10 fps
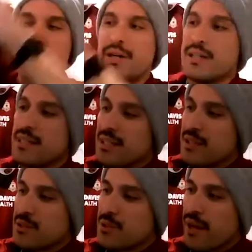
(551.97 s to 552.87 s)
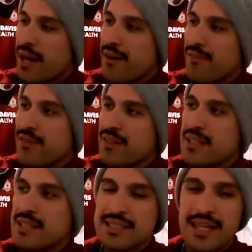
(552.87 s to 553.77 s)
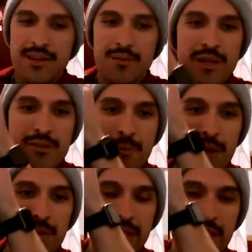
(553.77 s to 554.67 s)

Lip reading: but you do have Sacramento Republic